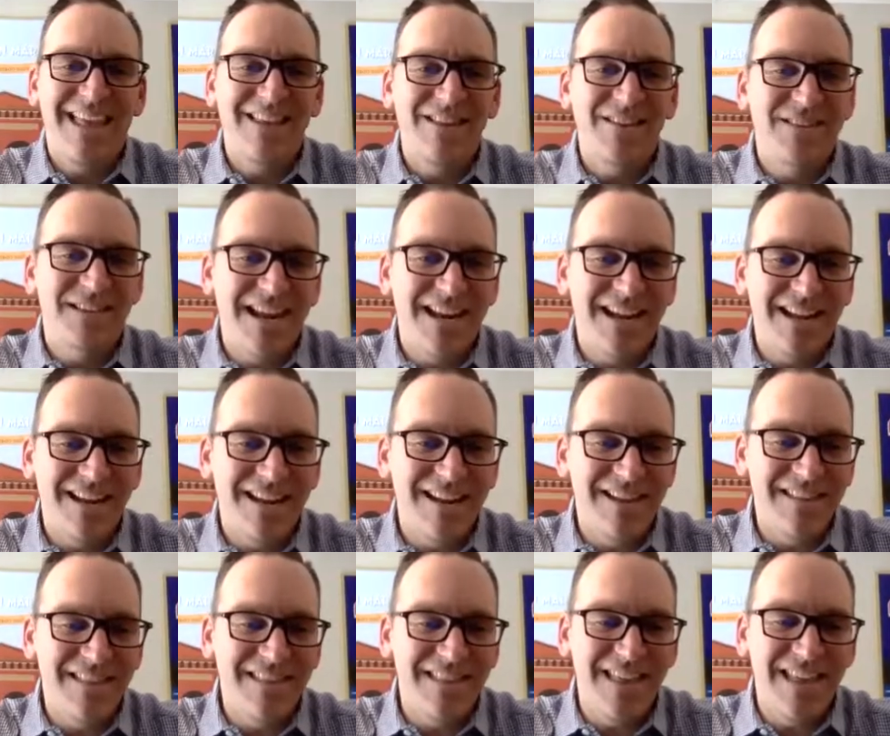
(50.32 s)
you,
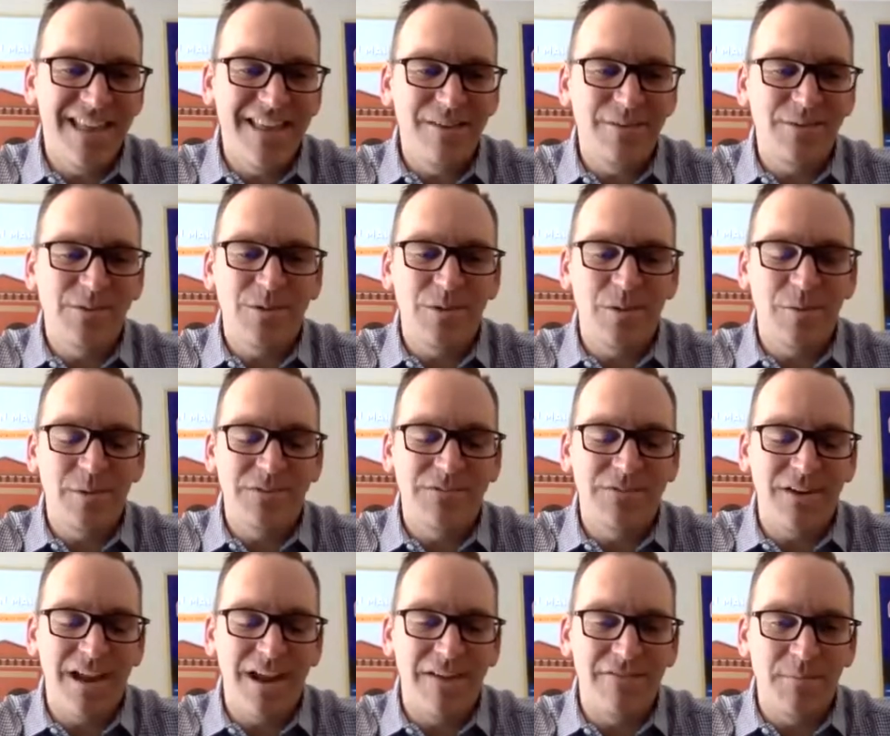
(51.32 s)
Dana. Thank you so much for
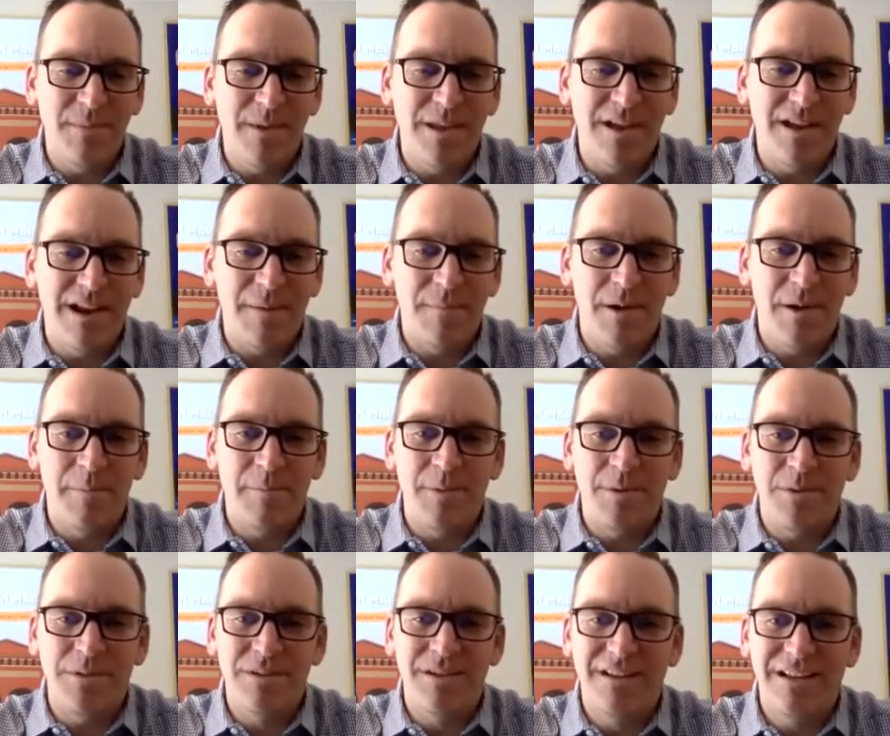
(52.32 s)
having me on. I'm
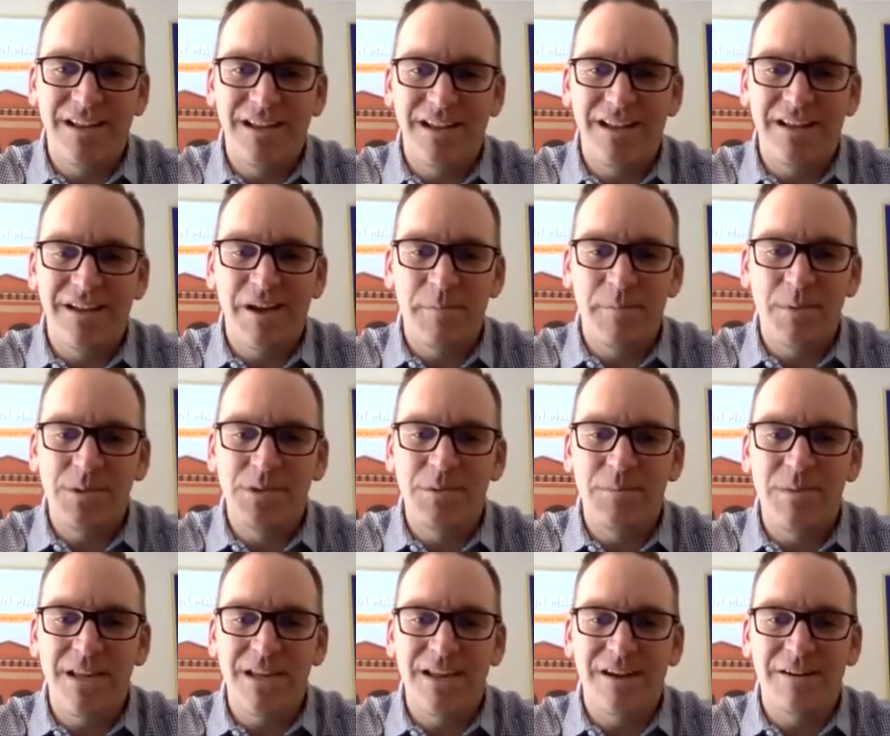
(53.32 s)
humbled to
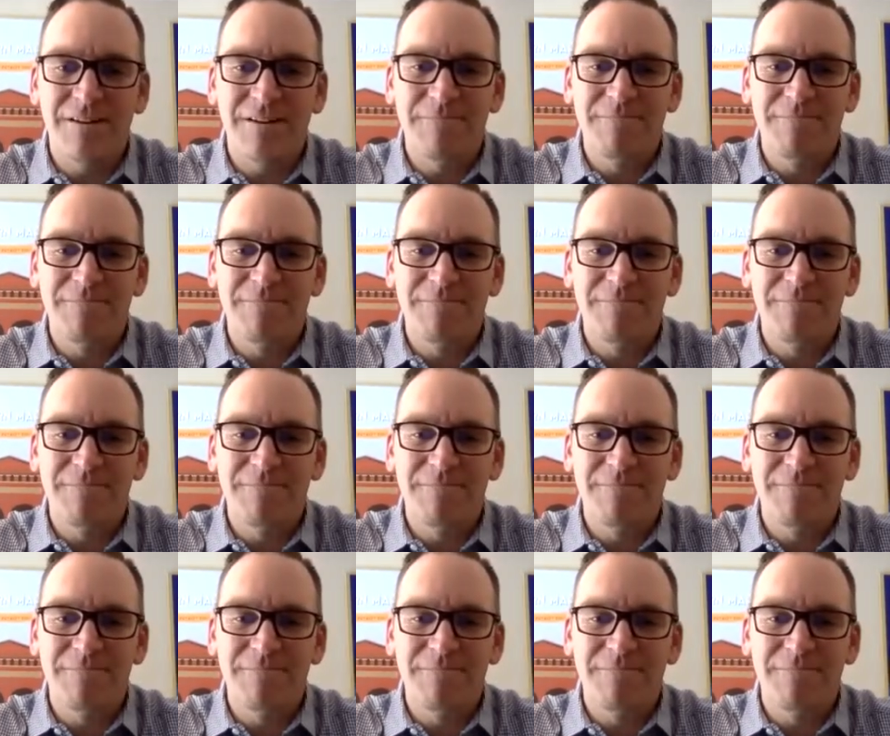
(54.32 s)
be here.